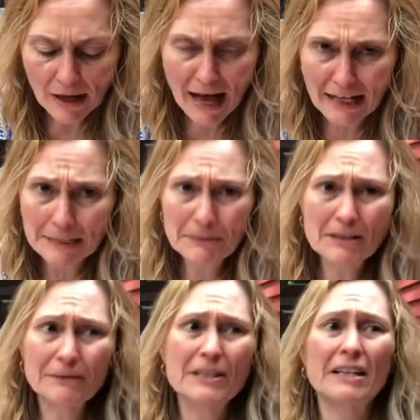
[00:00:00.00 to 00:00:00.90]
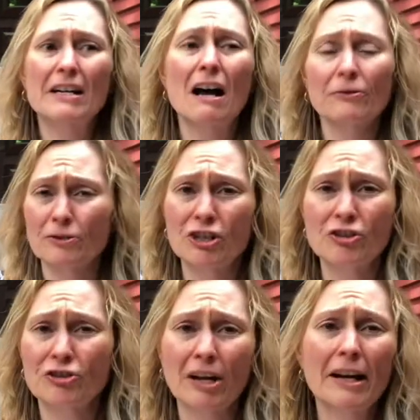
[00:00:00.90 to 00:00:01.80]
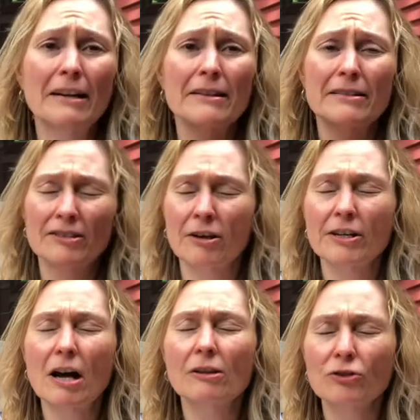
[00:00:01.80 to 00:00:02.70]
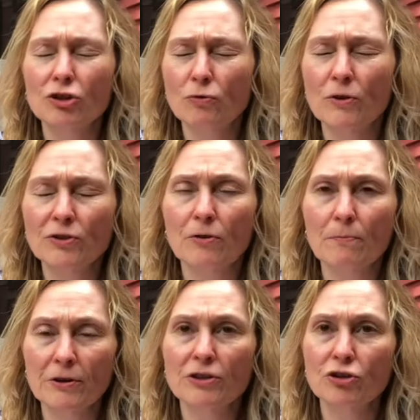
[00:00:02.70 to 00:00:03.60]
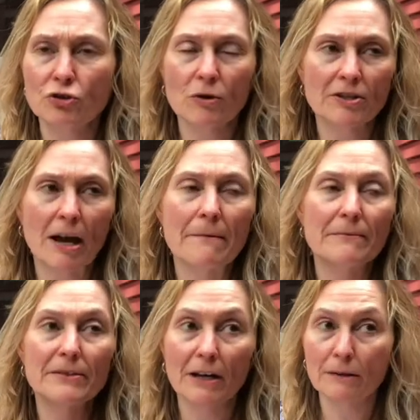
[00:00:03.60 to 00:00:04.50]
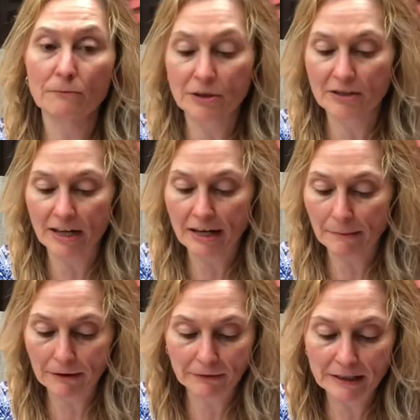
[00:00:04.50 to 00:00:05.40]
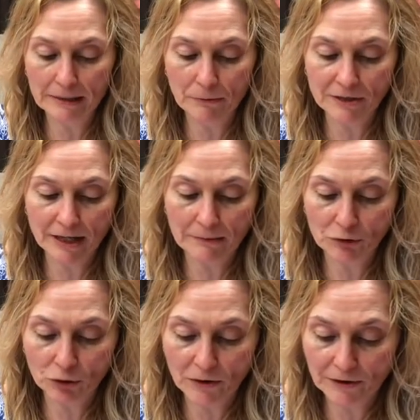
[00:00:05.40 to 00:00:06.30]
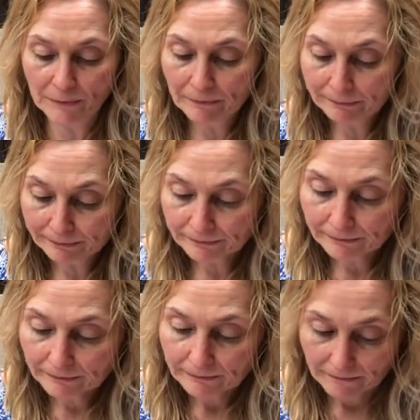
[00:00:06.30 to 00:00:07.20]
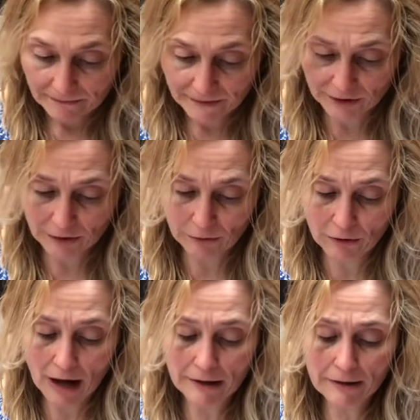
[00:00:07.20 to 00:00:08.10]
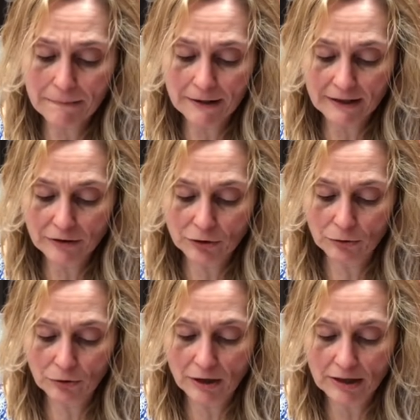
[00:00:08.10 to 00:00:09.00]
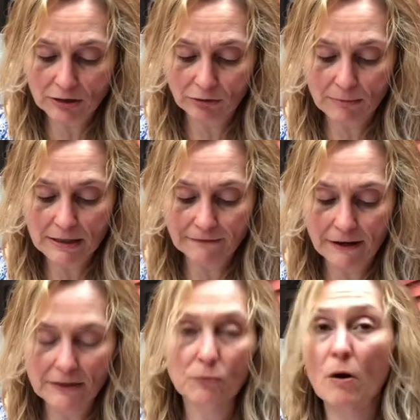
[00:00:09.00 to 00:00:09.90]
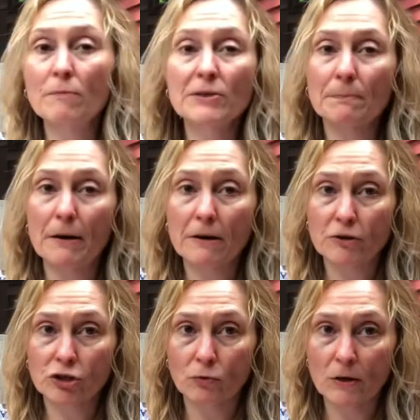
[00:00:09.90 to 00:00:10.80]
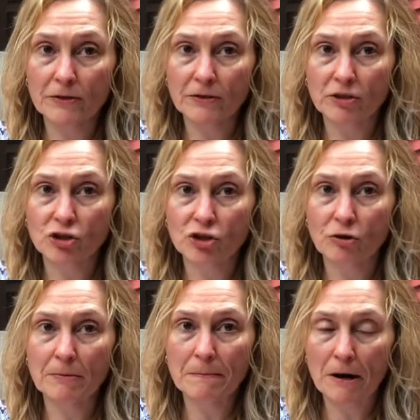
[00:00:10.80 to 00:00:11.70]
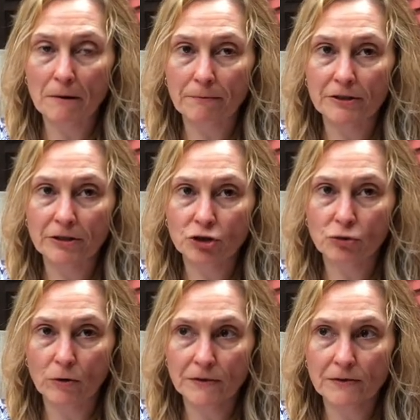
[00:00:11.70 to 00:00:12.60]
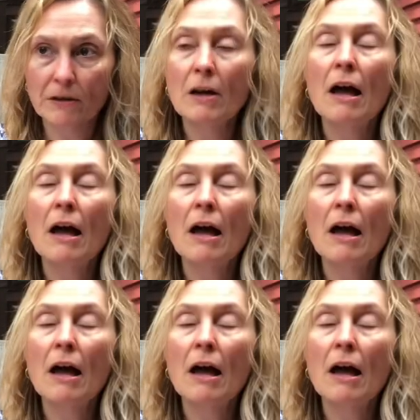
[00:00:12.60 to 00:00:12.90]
And I specifically said colored t-shirts. I got, uh, sorry, colored shorts or printed shorts. I'm done with denim. I don't need any more denim shorts so I only picked out two things from this fix. One was a pair of shorts, because she showed me a pair of printed shorts.